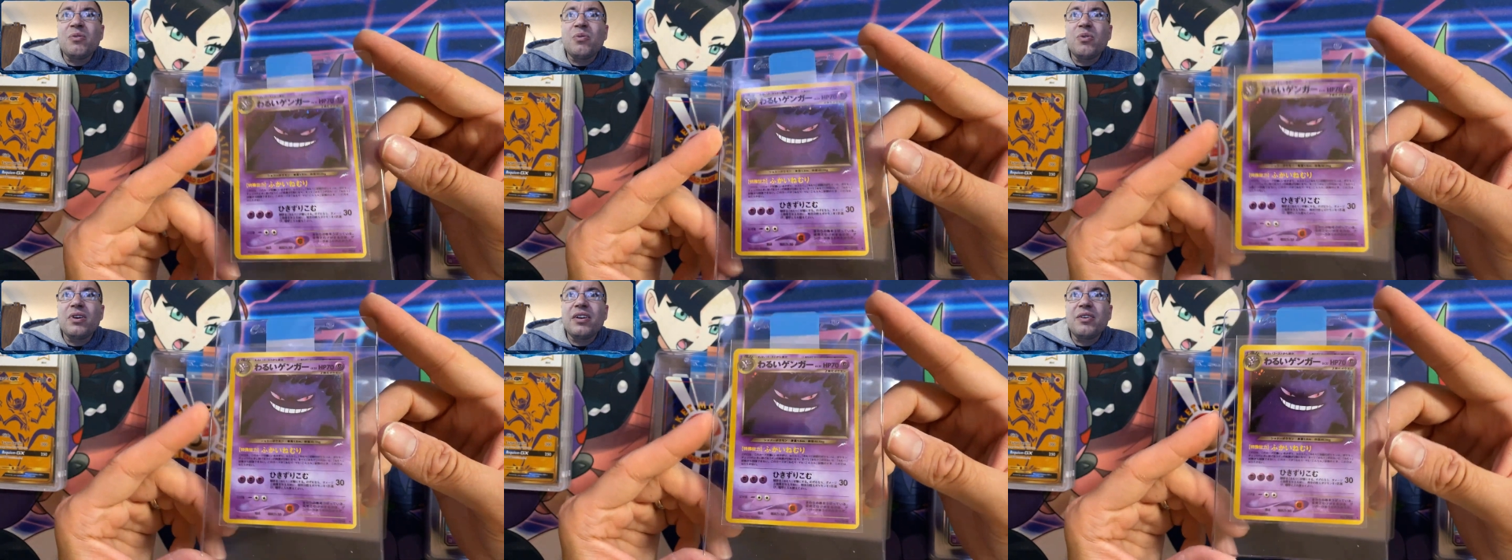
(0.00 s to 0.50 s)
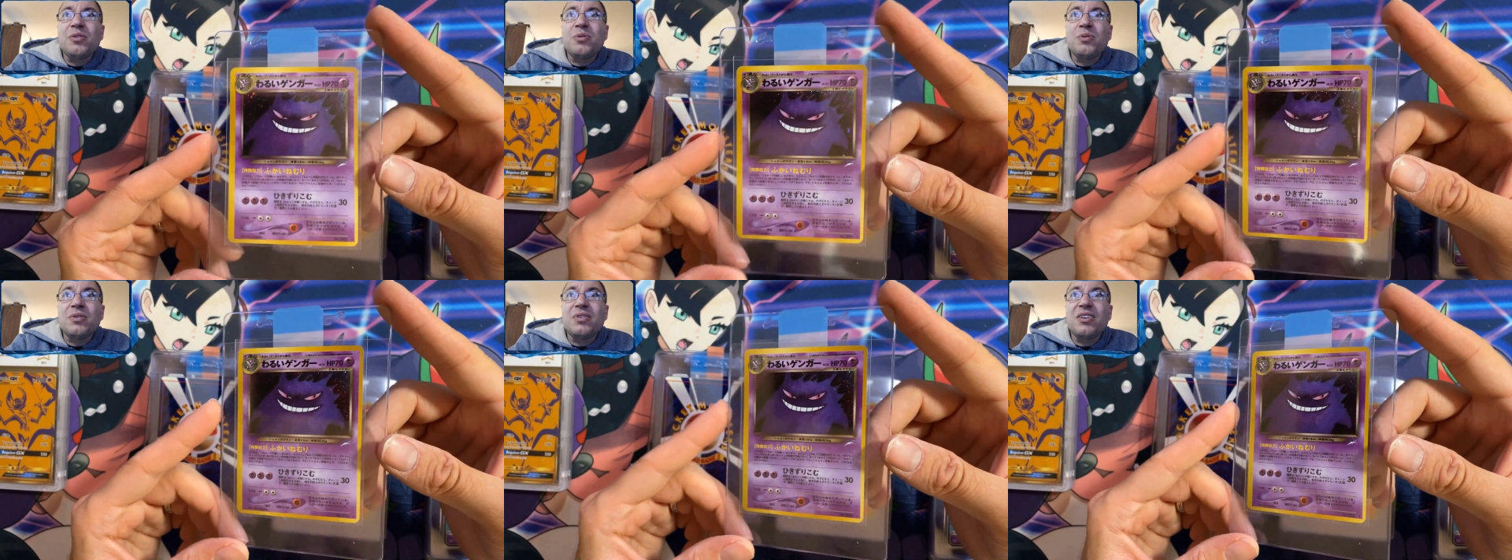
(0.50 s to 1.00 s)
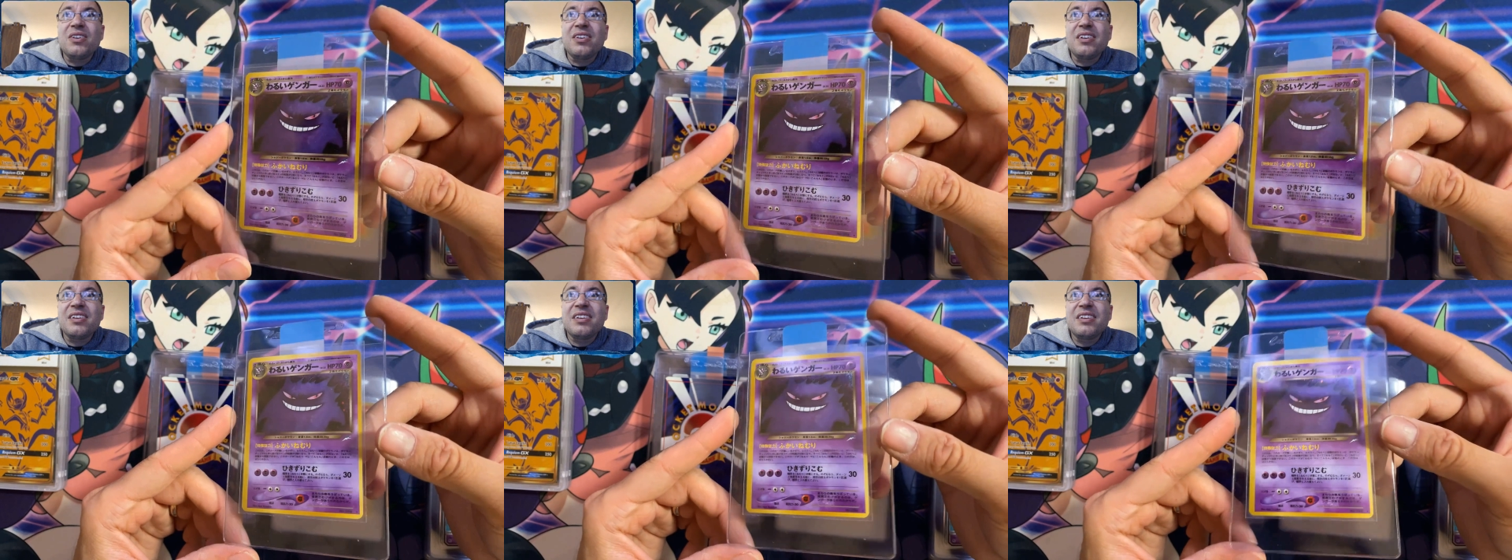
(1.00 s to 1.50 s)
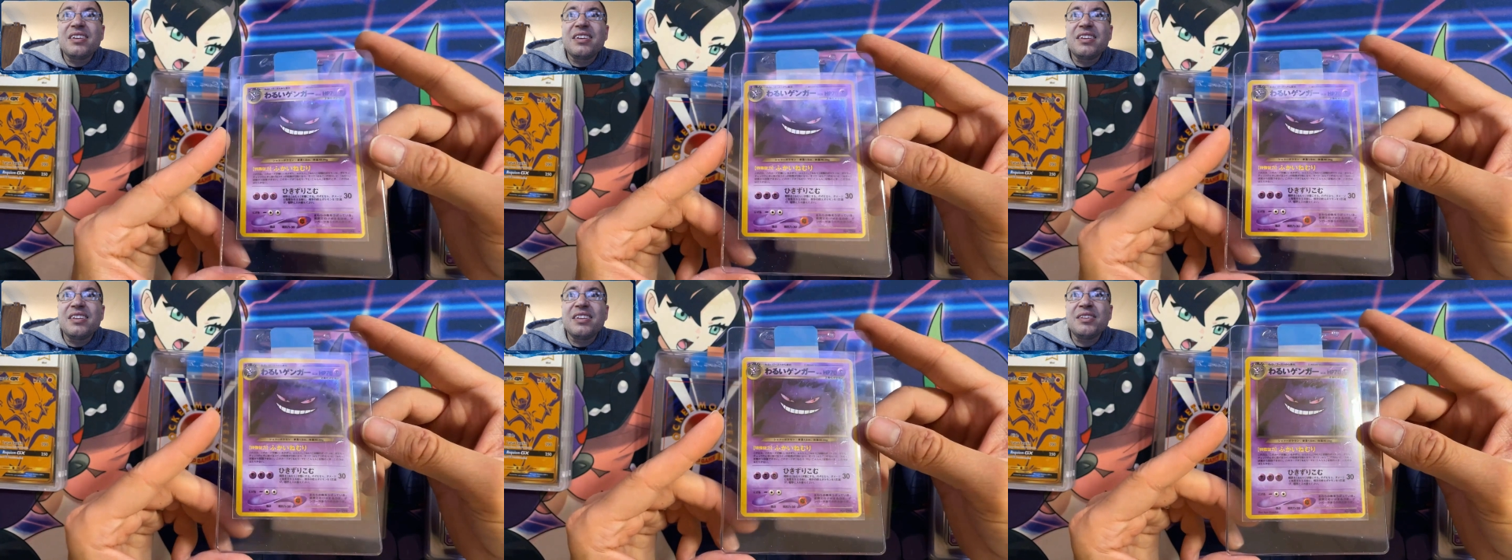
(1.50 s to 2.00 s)
What a cool card.
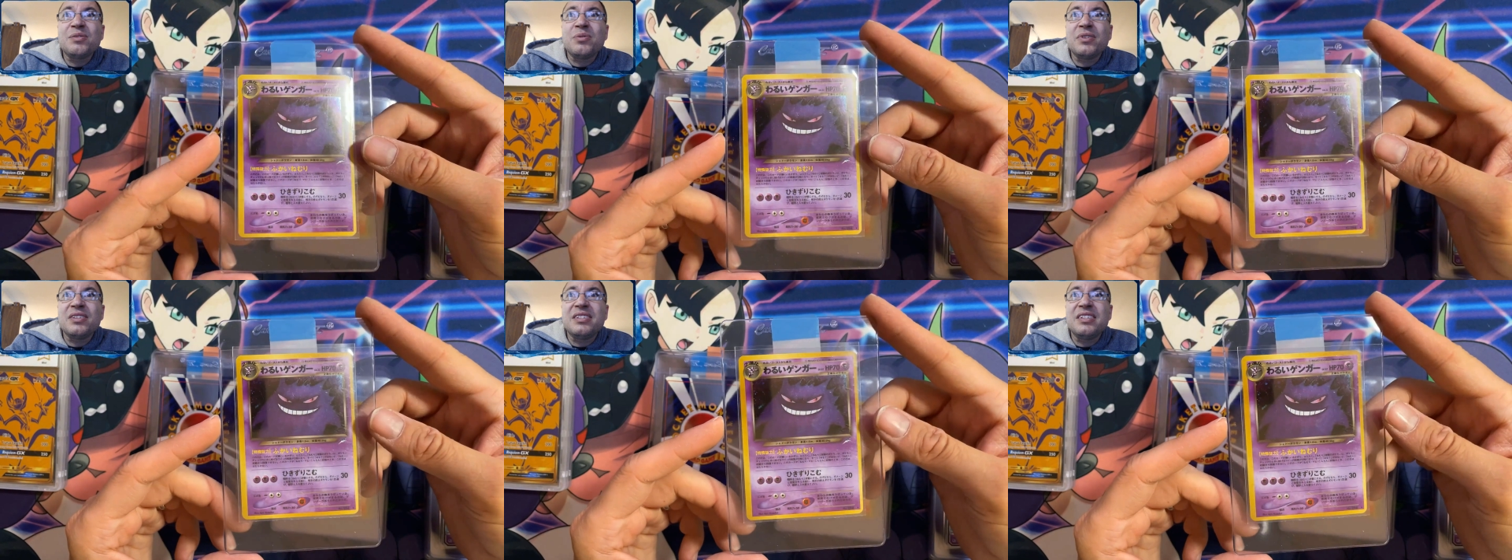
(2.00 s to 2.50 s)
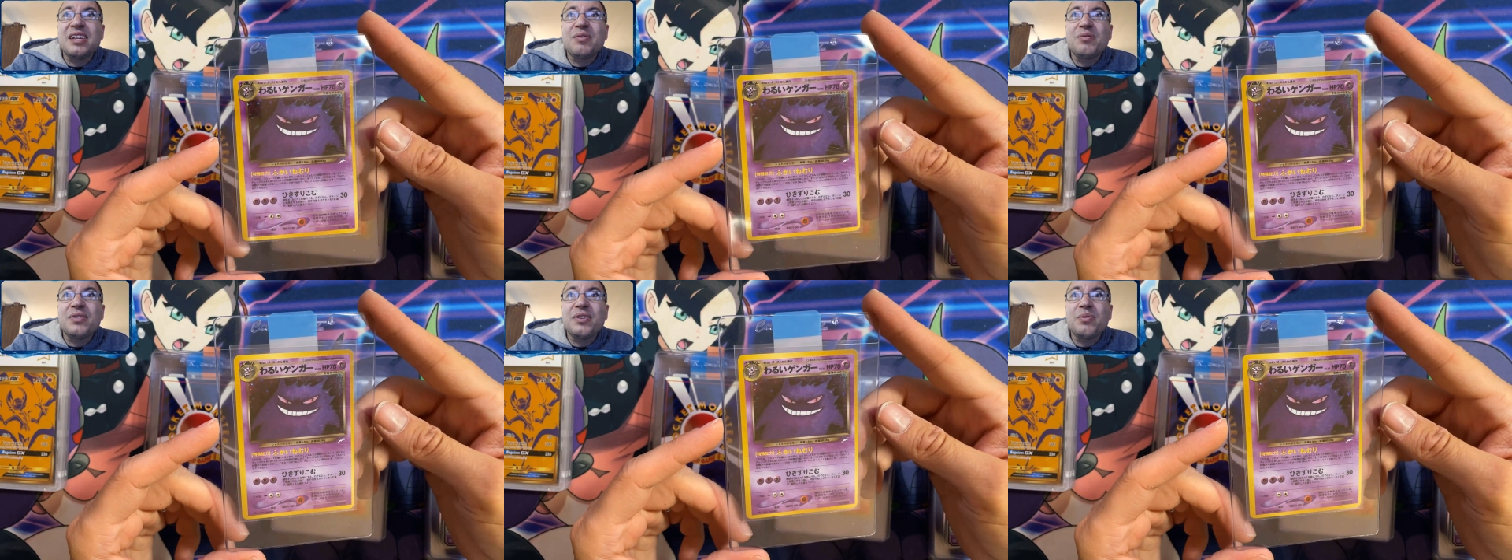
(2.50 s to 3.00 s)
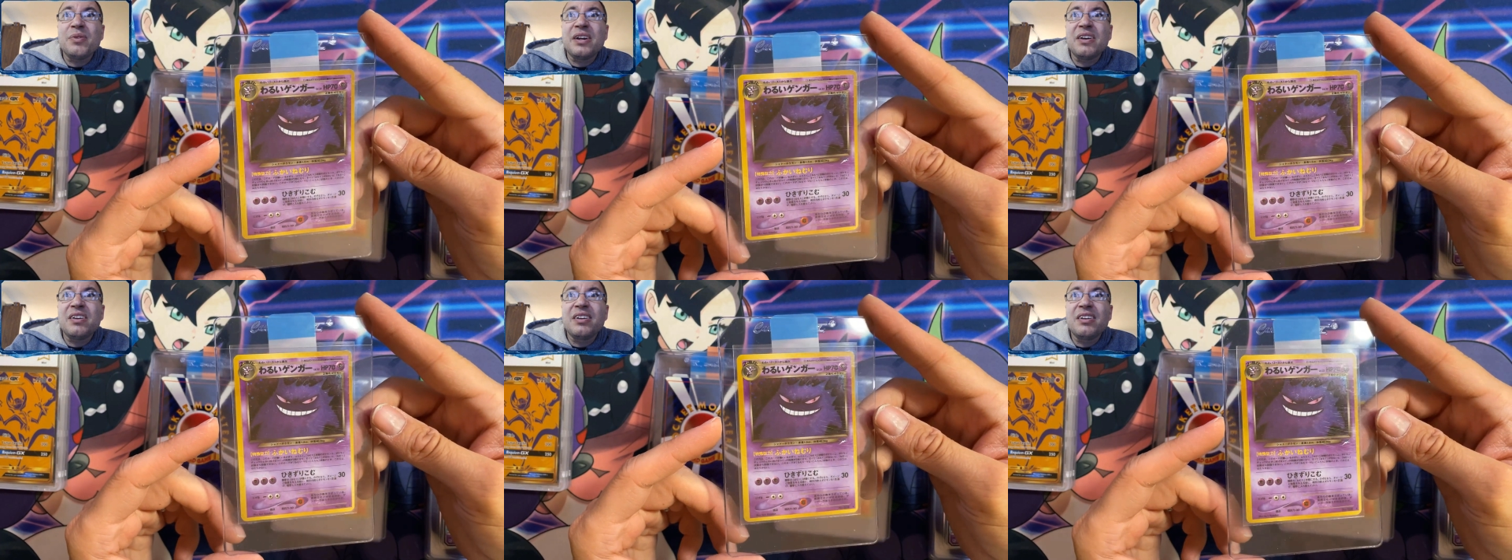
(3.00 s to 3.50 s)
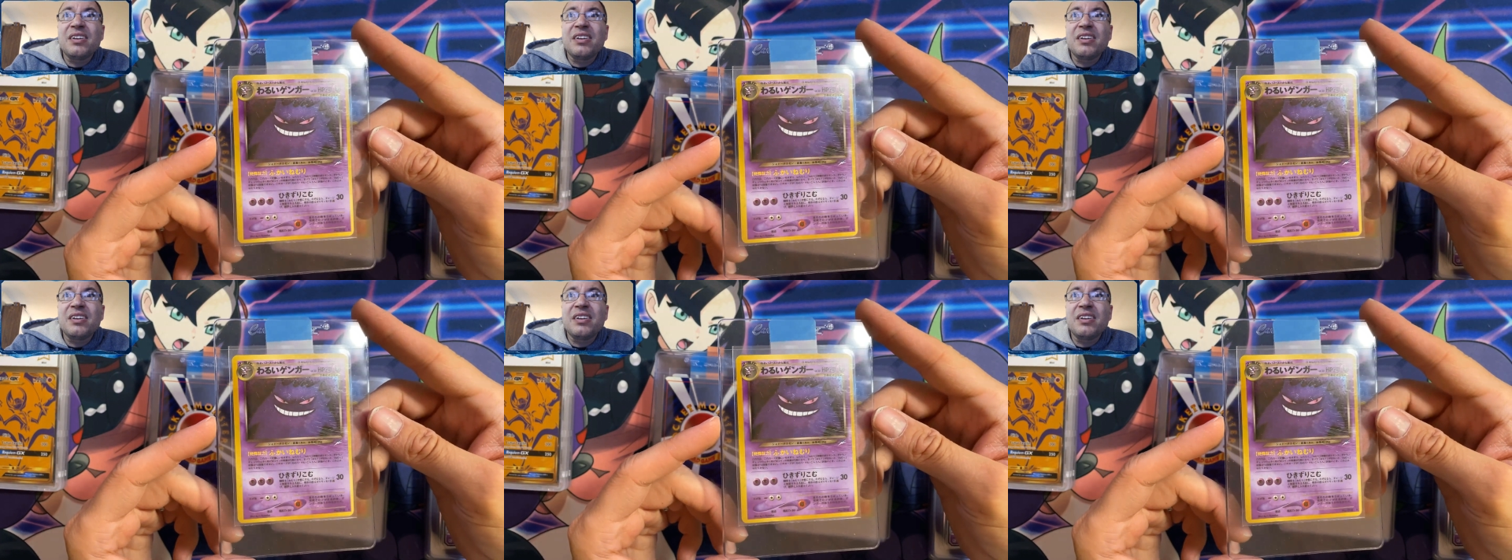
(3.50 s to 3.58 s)
This one is definitely rare.